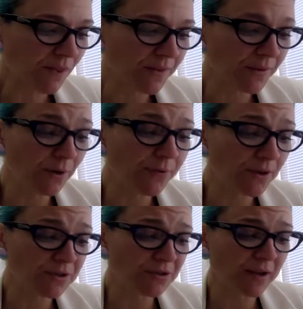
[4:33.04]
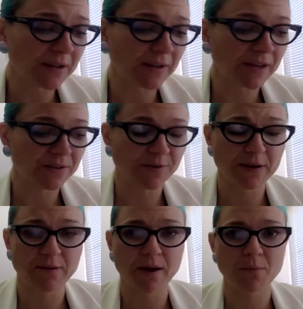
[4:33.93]
So if you're struggling to
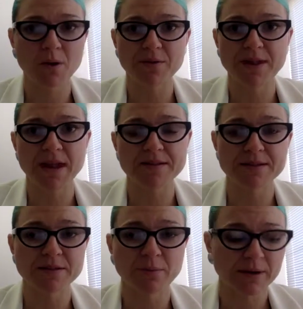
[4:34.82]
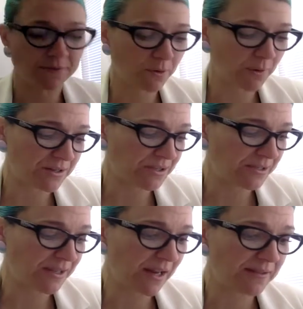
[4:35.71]
figure out what the answer to one of the
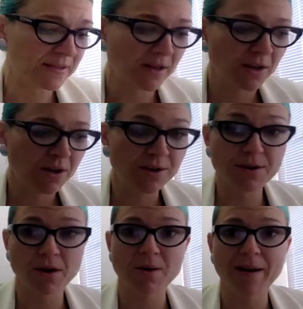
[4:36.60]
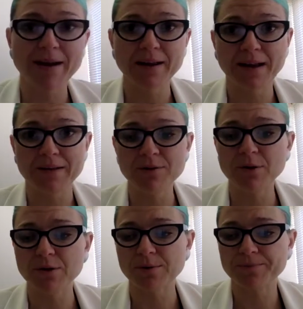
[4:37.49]
questions is, you can go back and have a
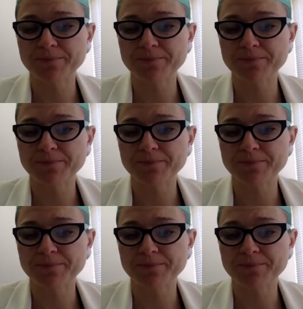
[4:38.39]
look